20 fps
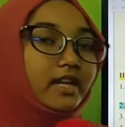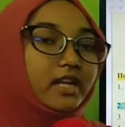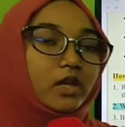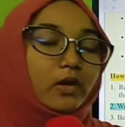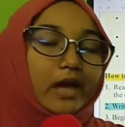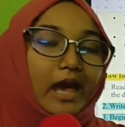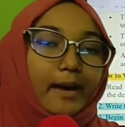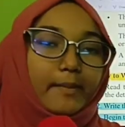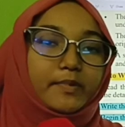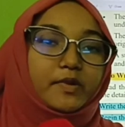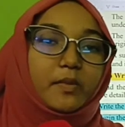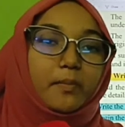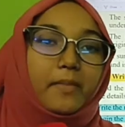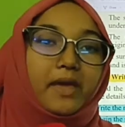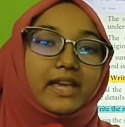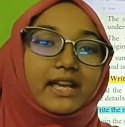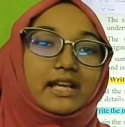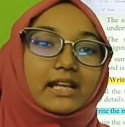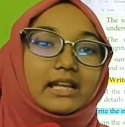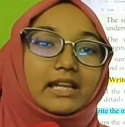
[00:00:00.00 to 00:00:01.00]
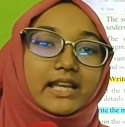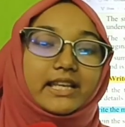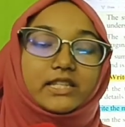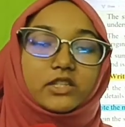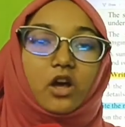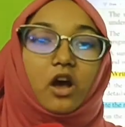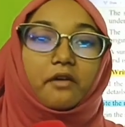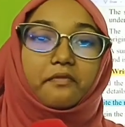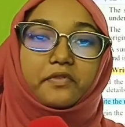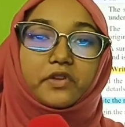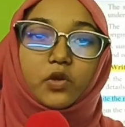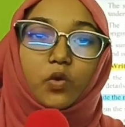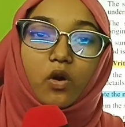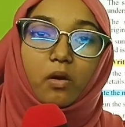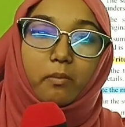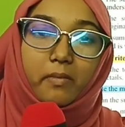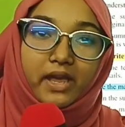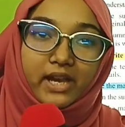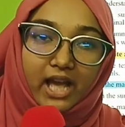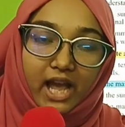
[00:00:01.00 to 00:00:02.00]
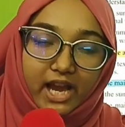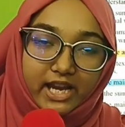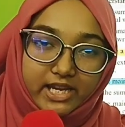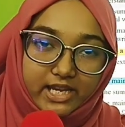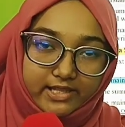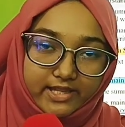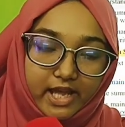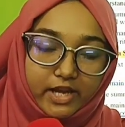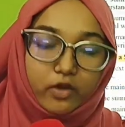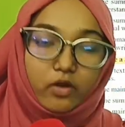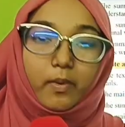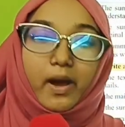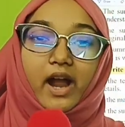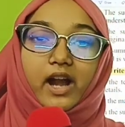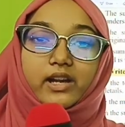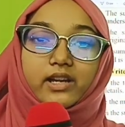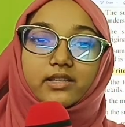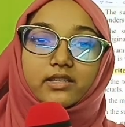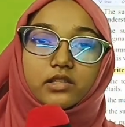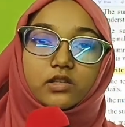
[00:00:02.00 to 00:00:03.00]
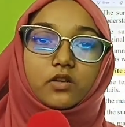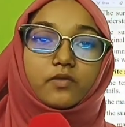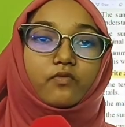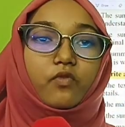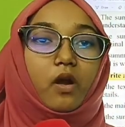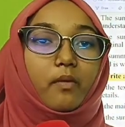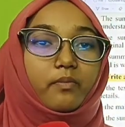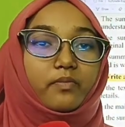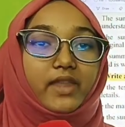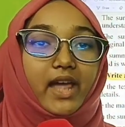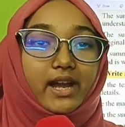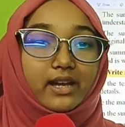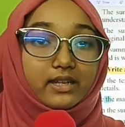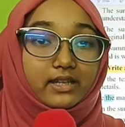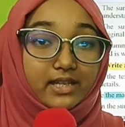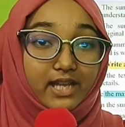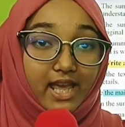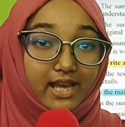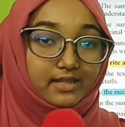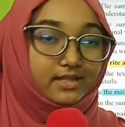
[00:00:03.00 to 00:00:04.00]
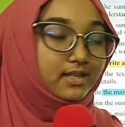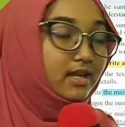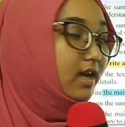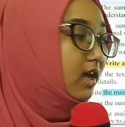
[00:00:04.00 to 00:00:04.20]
you have to make a list of your main ideas that you have understood from that text.